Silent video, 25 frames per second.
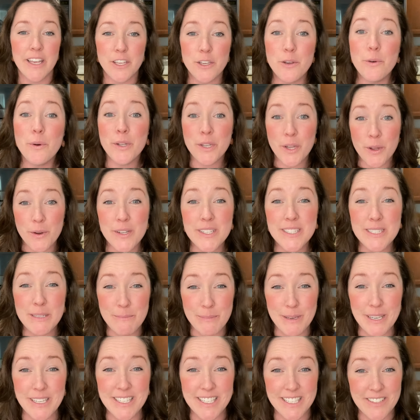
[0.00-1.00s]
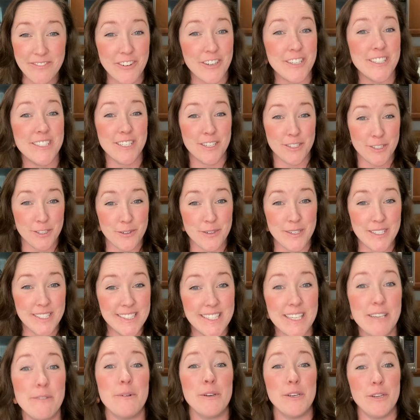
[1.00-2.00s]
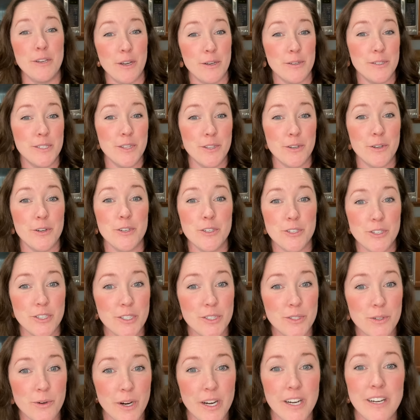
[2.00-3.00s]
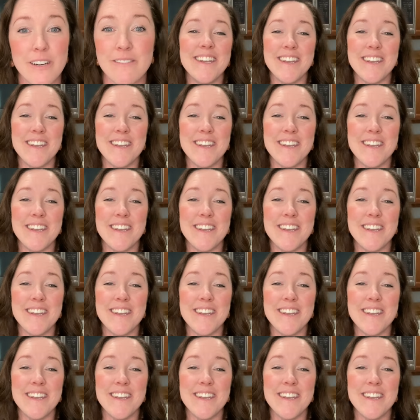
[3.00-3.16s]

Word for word: You will notice a big difference on your receipt when you go to the grocery store.